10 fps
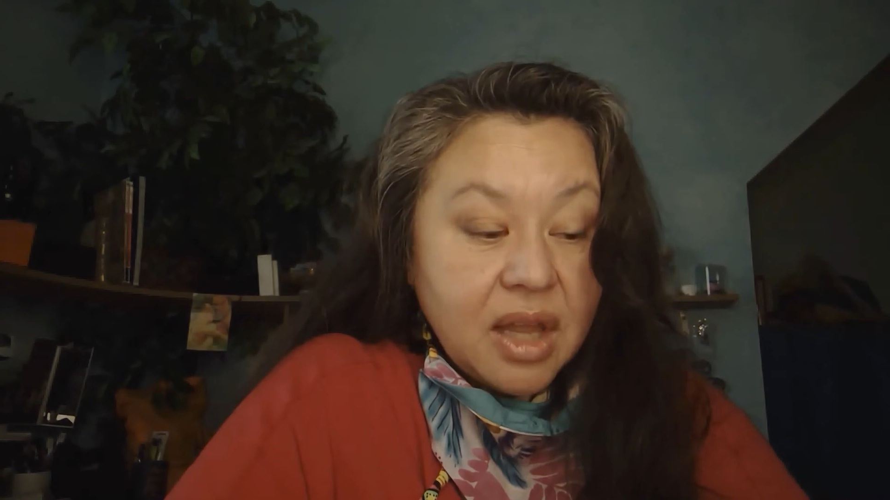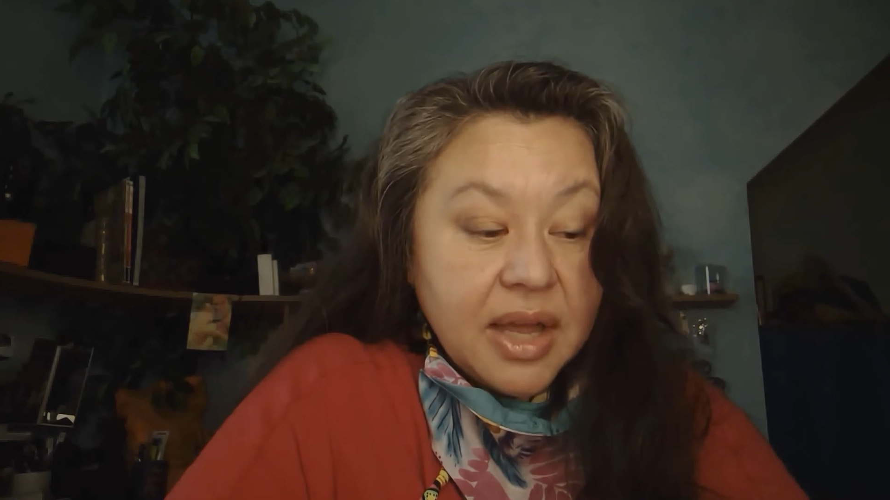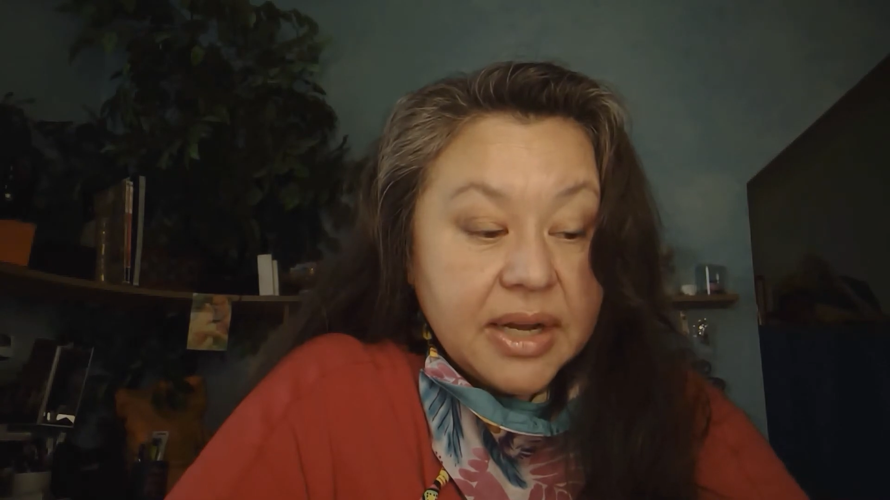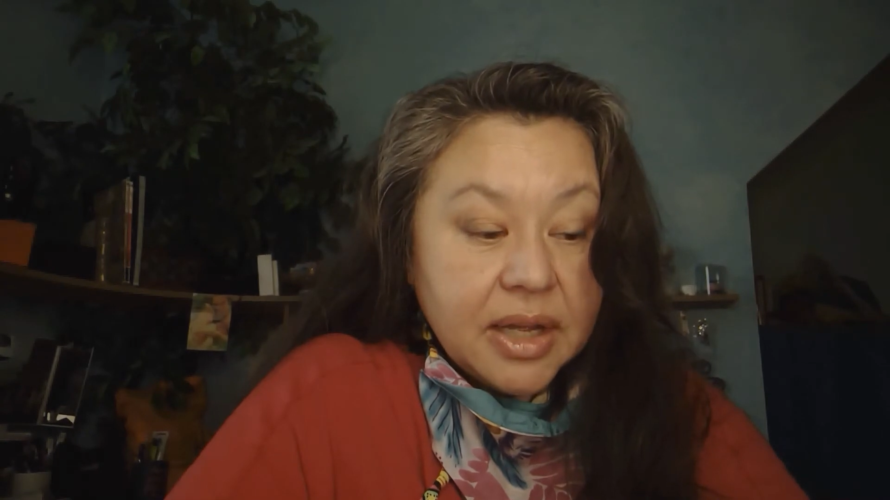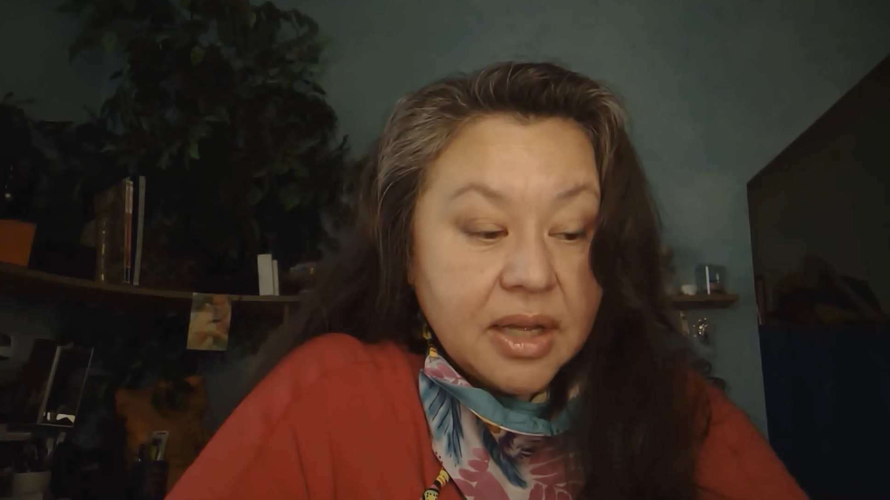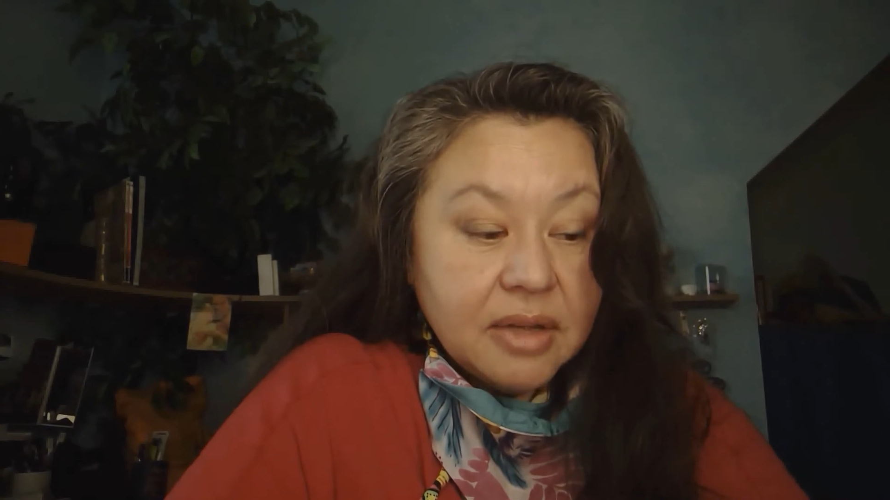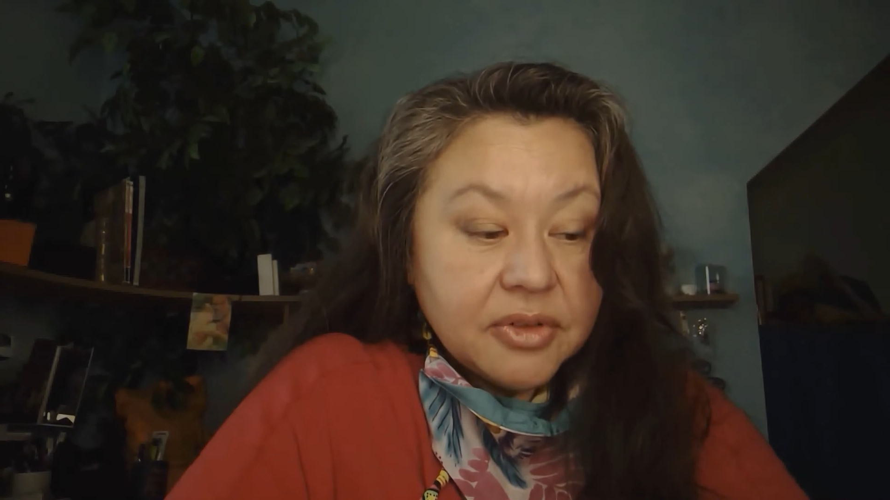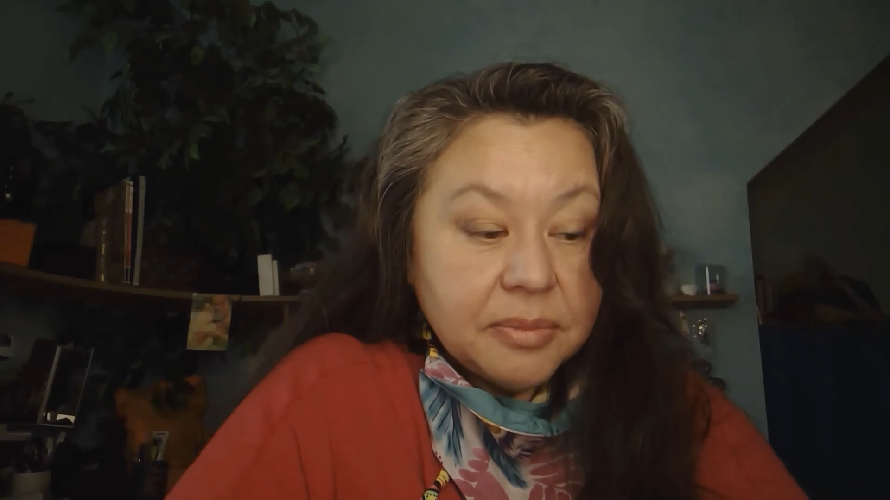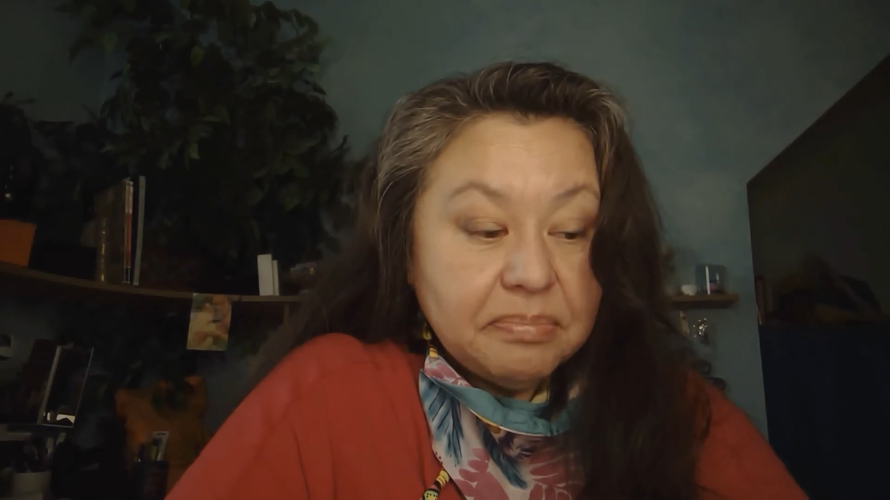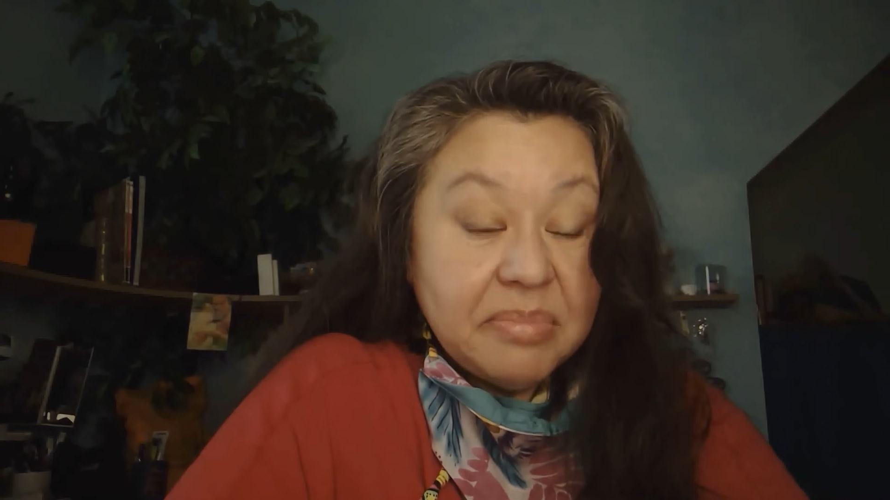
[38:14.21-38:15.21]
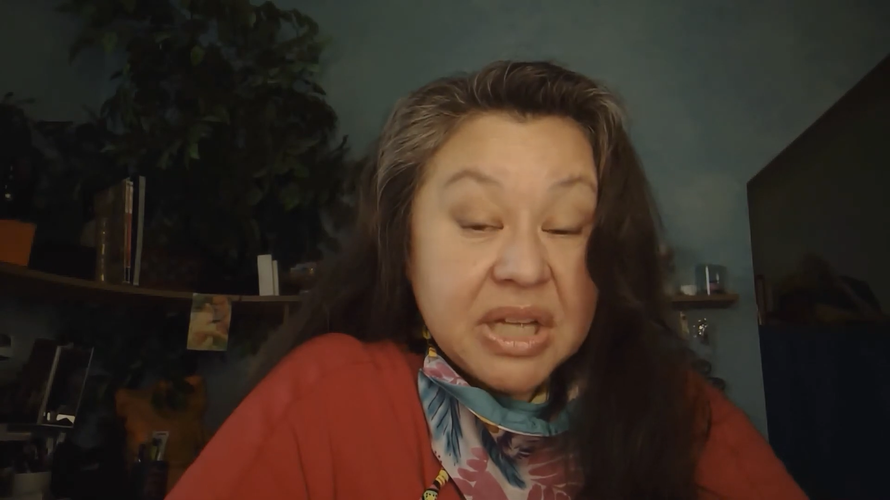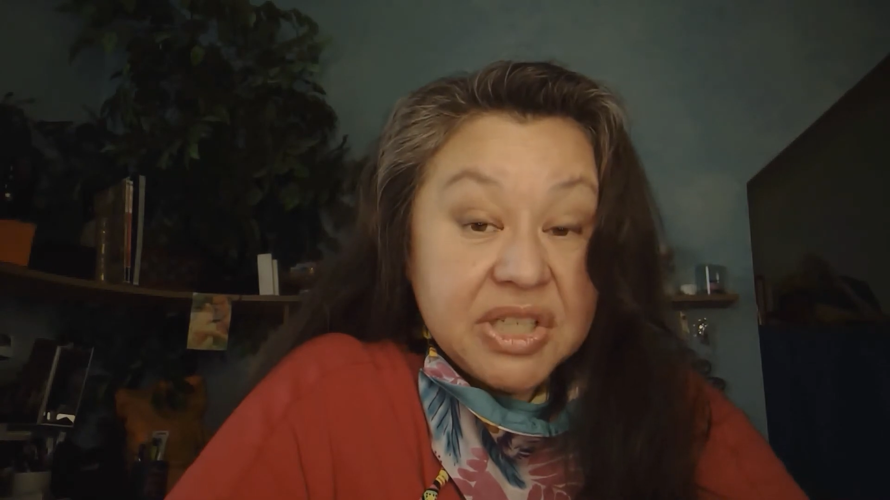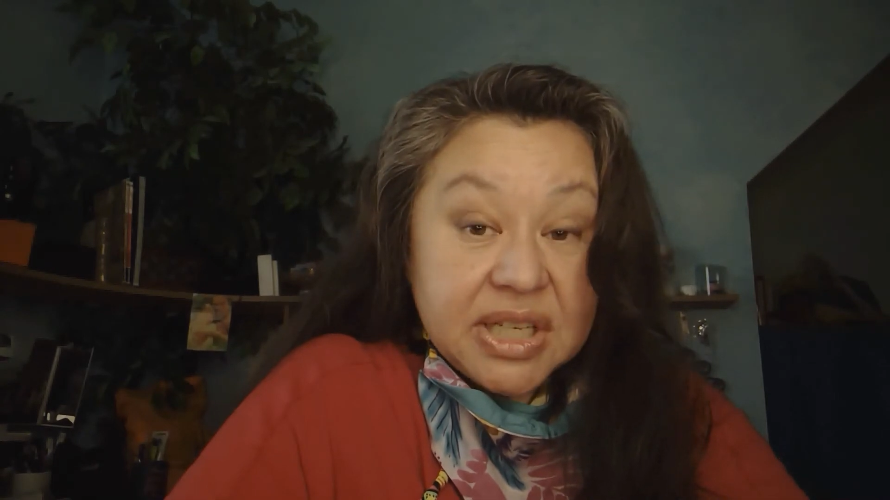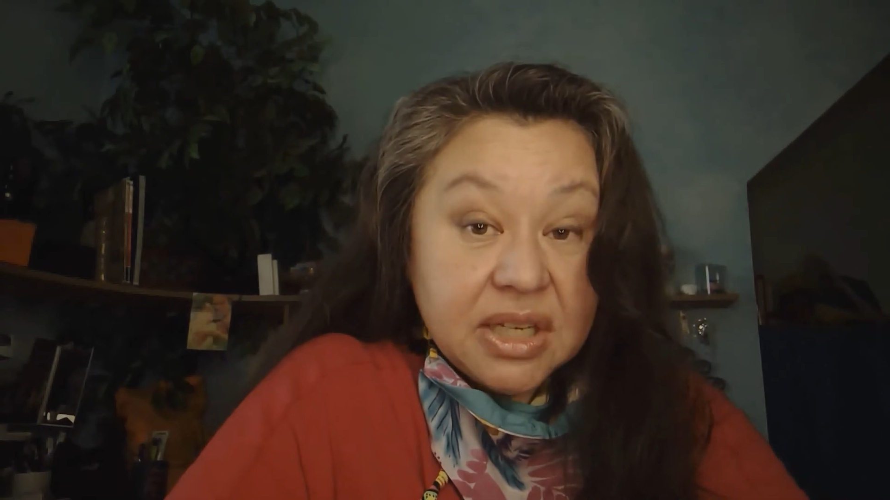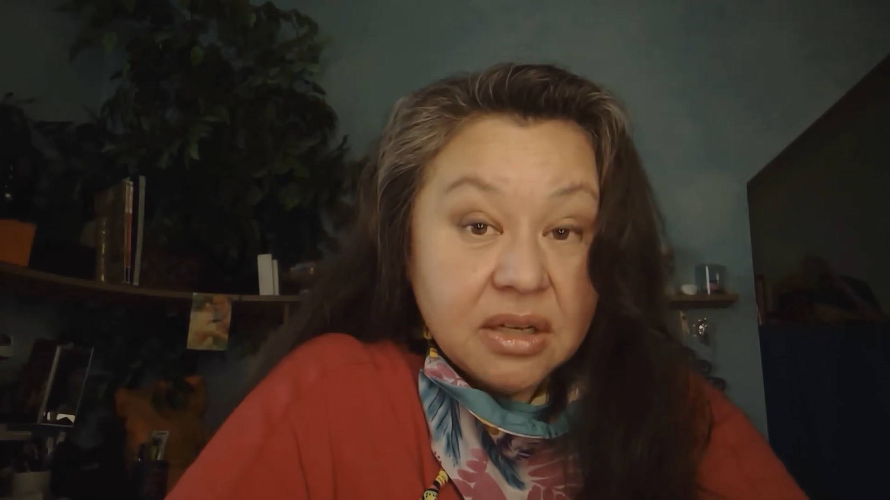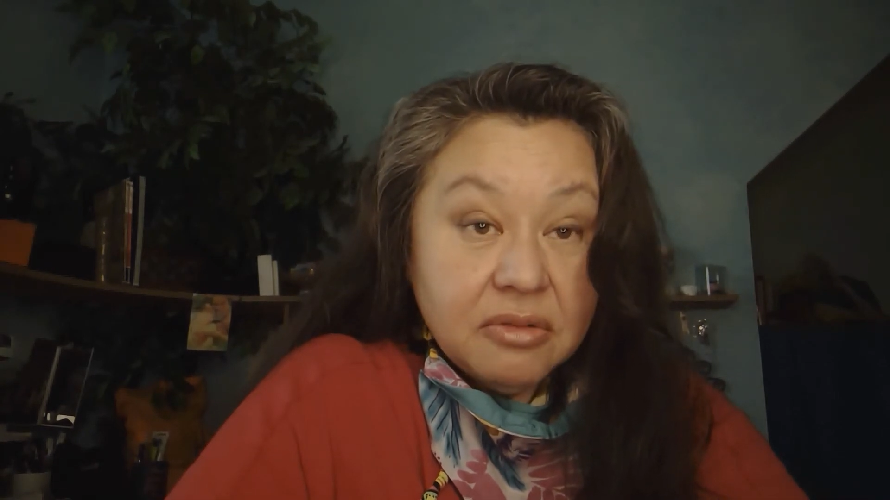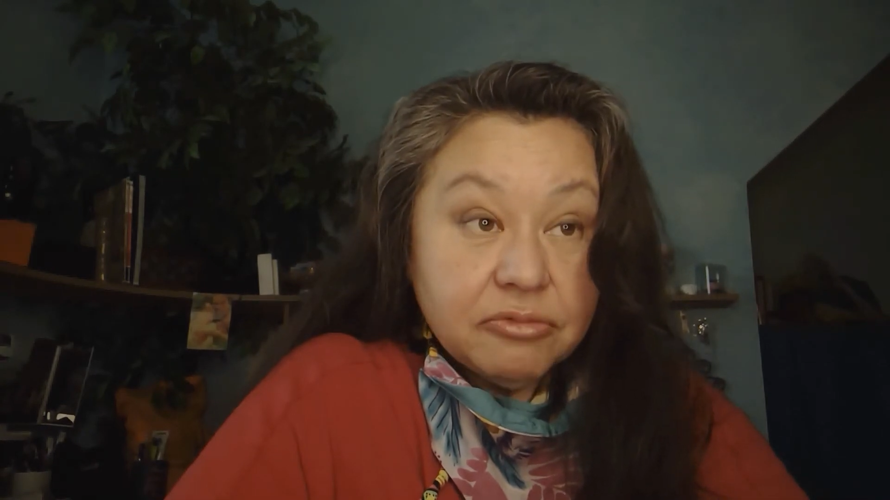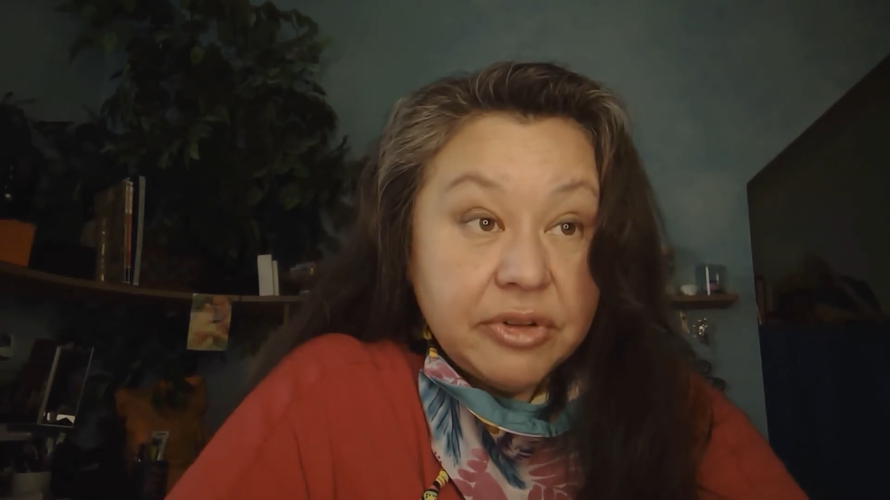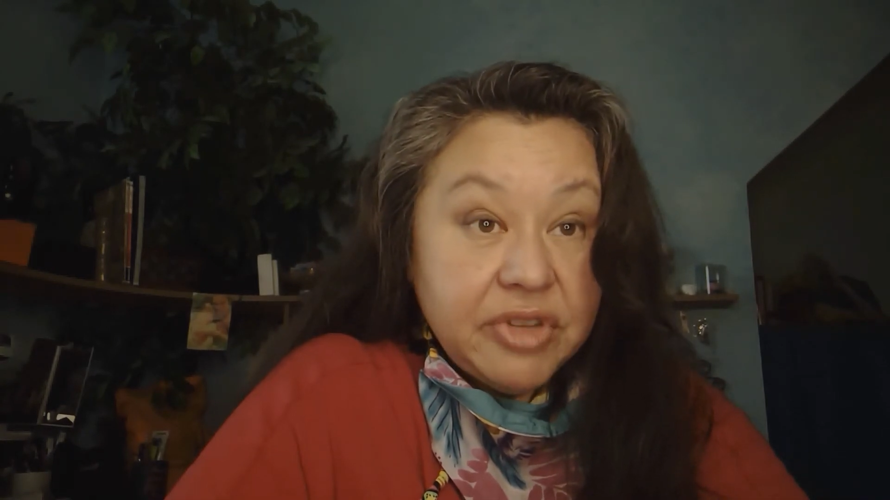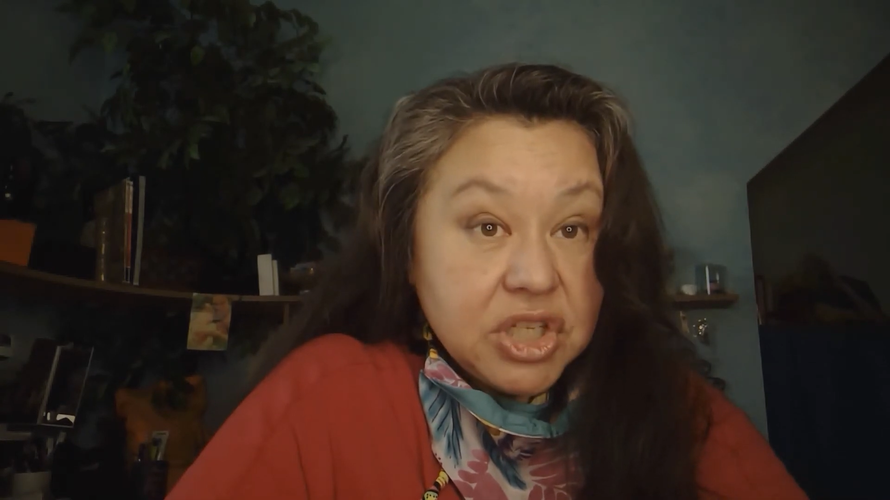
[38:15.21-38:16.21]
budgeting revision
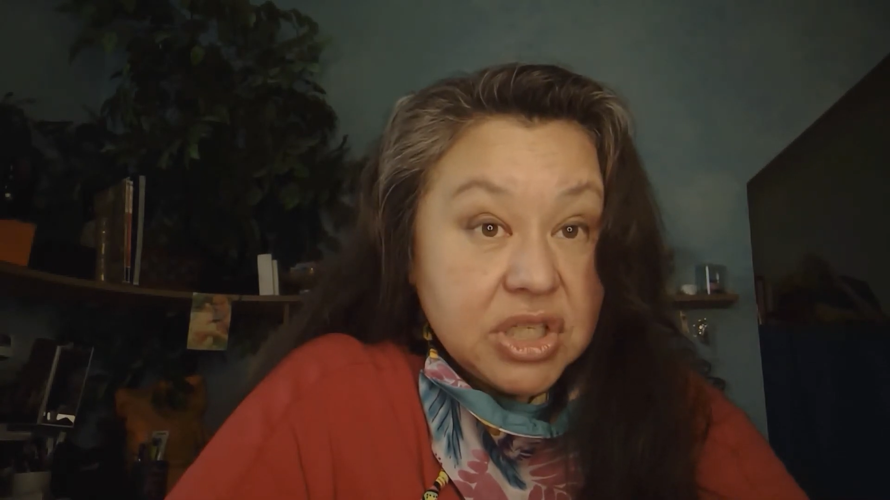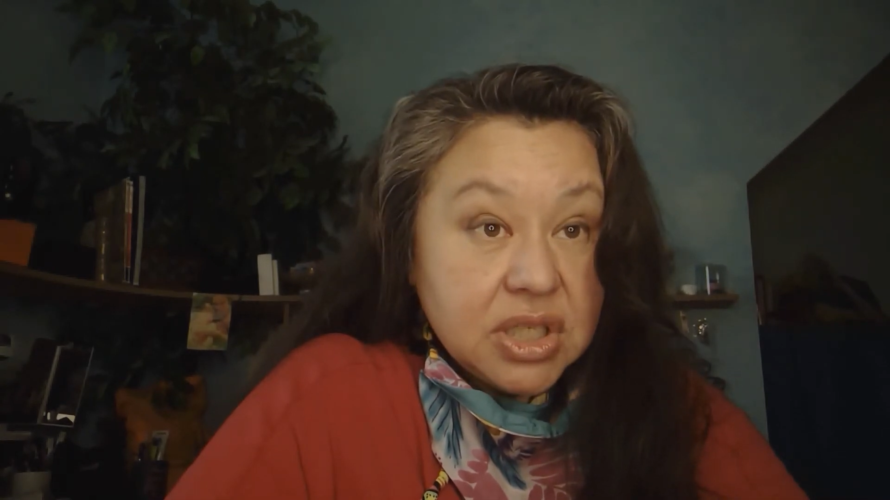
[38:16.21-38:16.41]
and